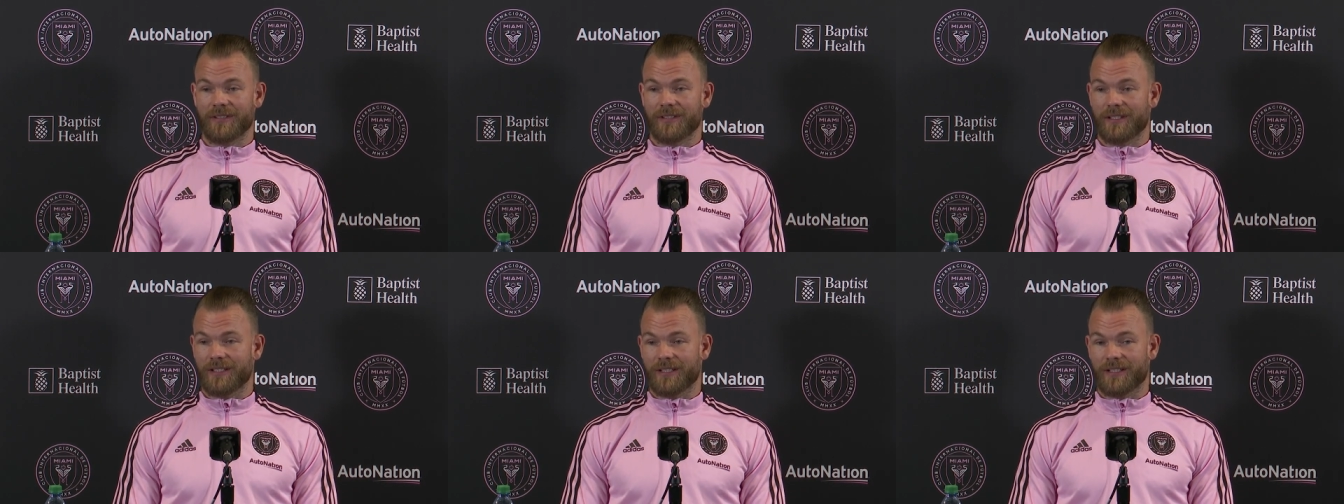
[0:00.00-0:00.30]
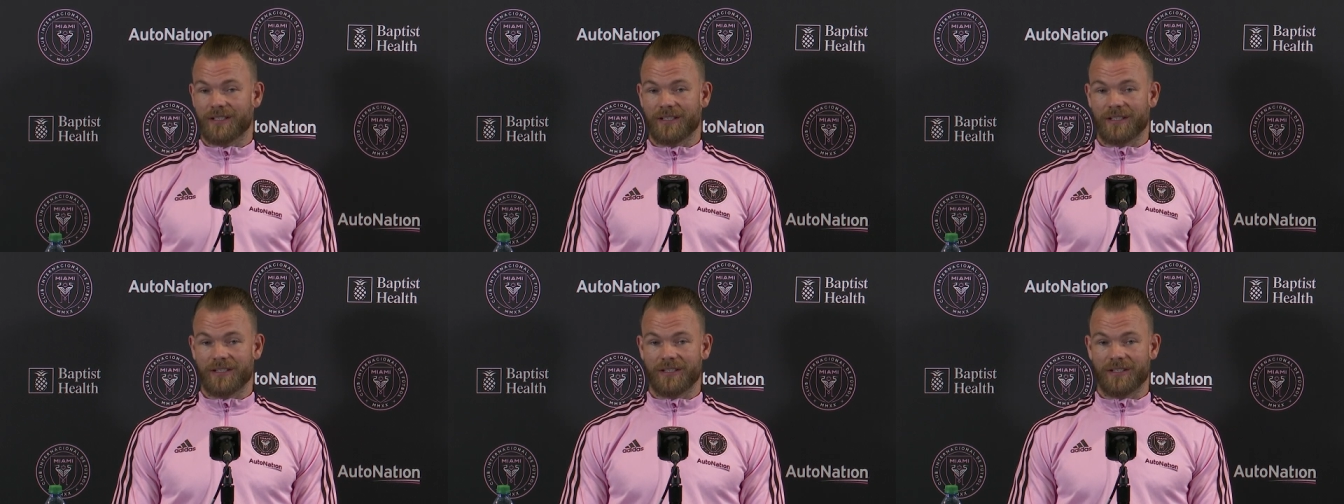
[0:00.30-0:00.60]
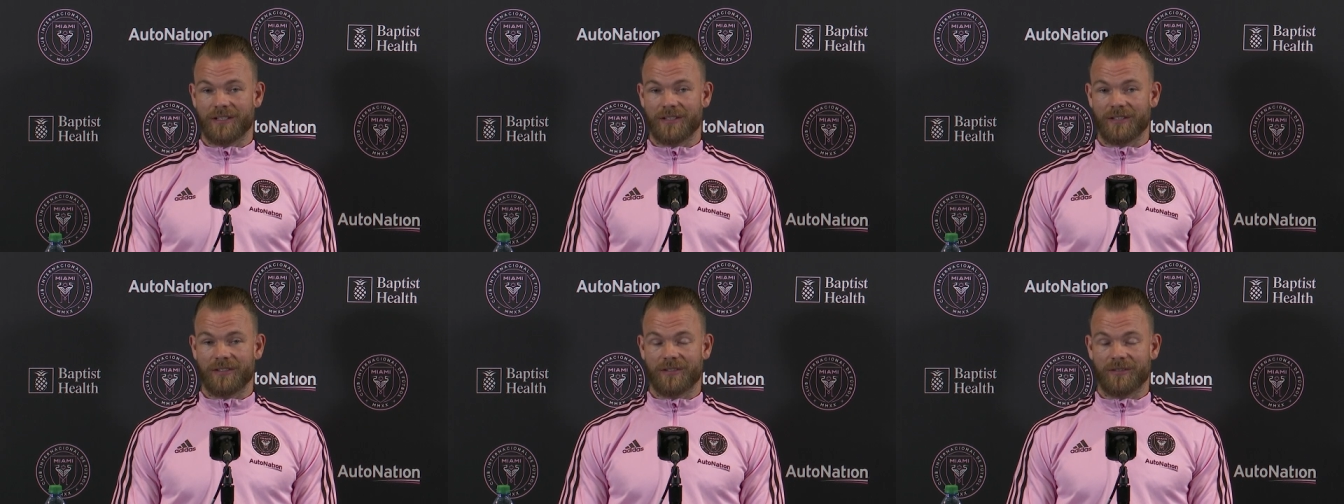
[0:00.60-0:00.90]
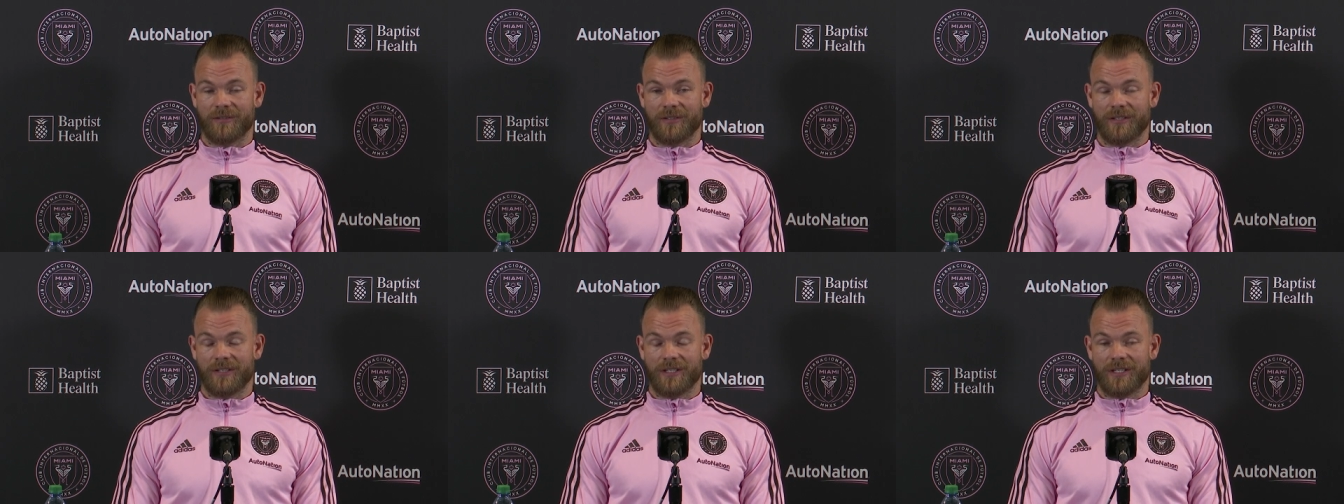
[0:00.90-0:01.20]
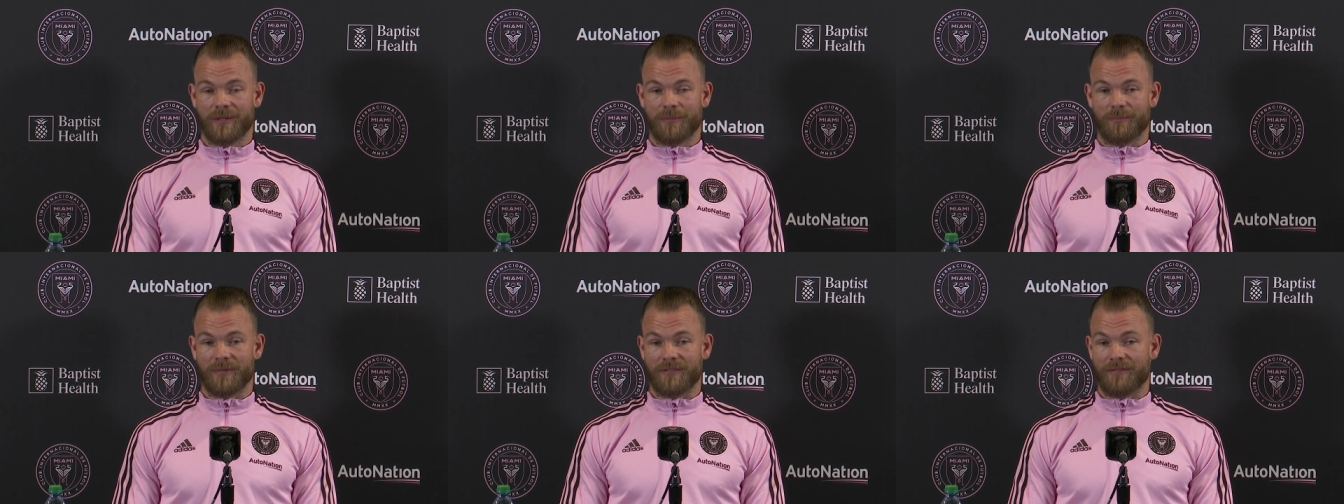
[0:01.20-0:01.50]

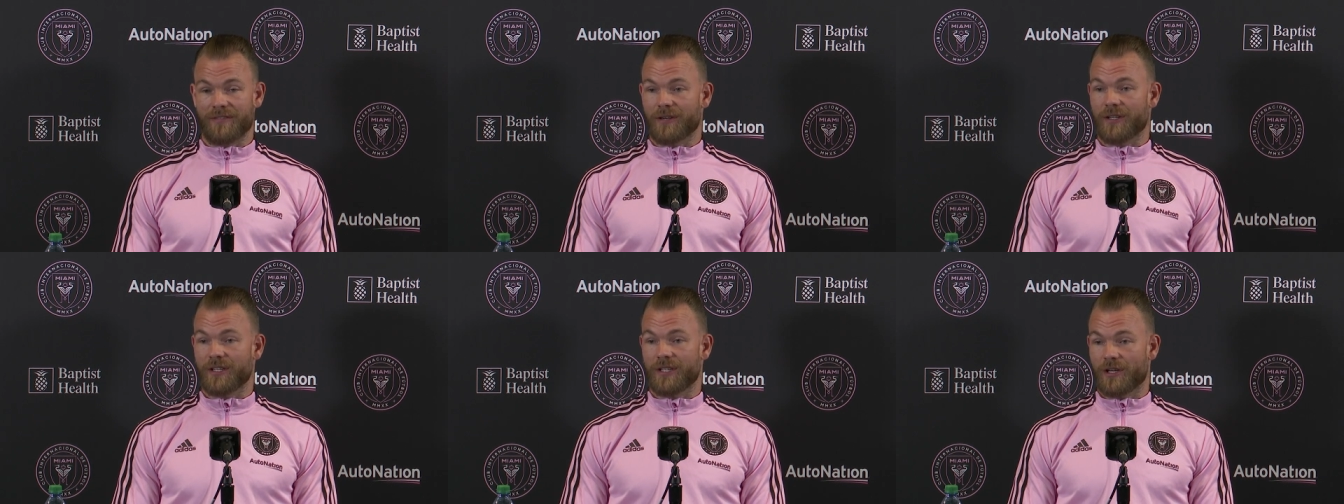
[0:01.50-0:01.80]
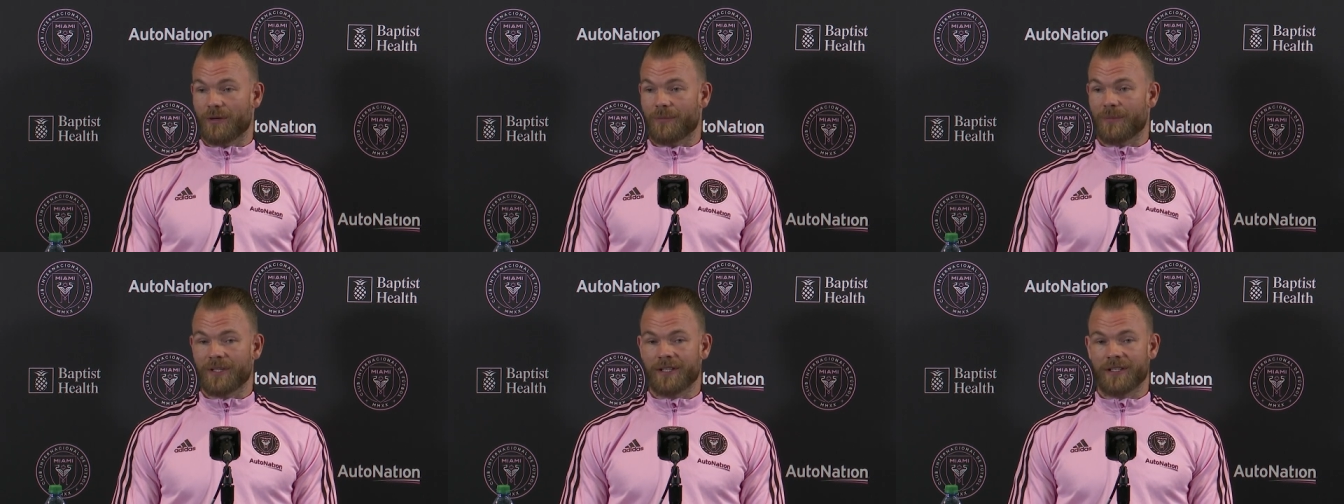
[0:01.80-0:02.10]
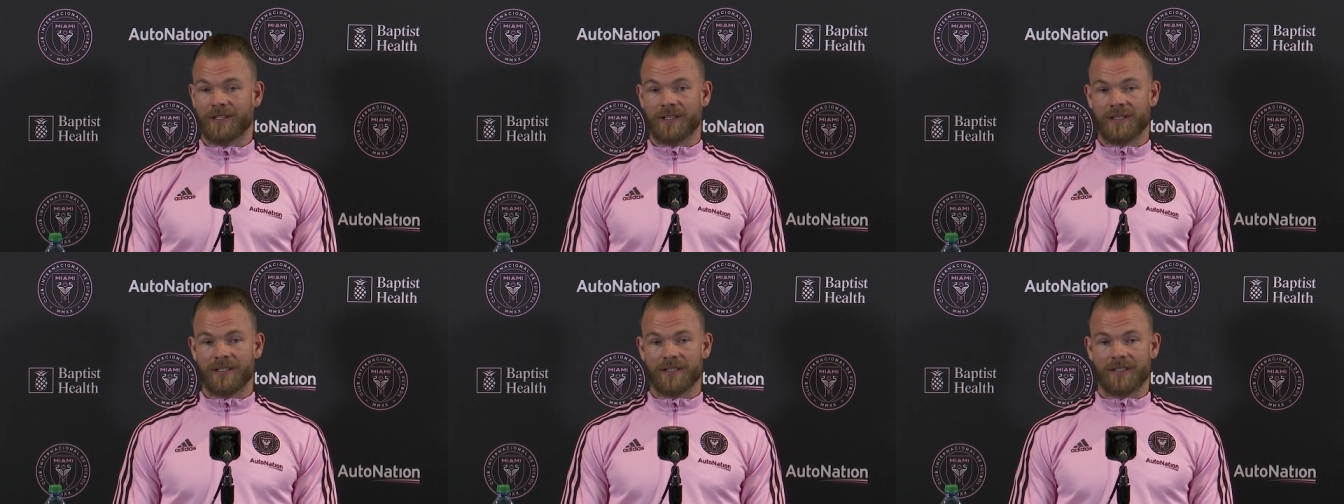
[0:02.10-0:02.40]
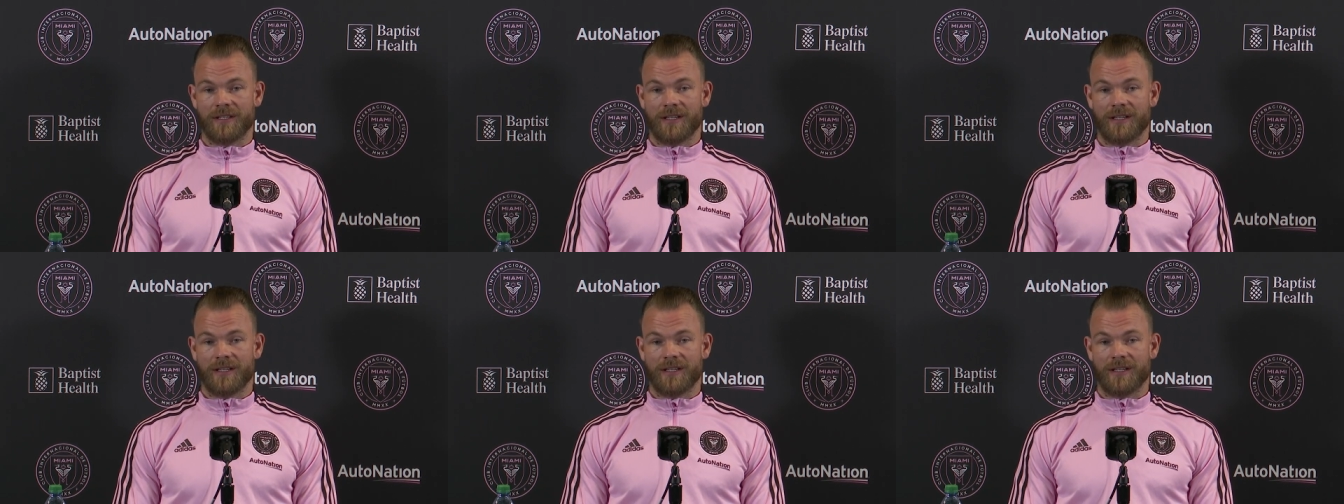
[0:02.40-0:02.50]
be very dominant.